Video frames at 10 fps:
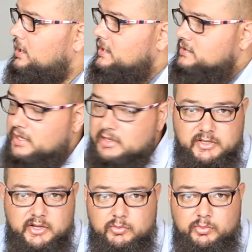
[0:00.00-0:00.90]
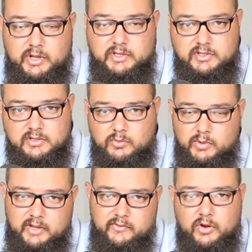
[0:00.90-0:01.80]
as A0 prints or
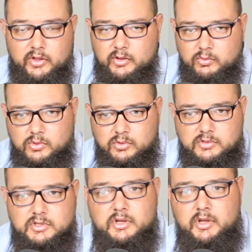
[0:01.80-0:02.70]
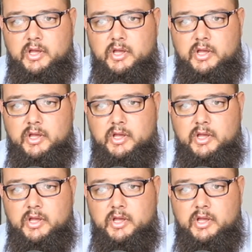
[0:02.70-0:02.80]
whatever on their walls.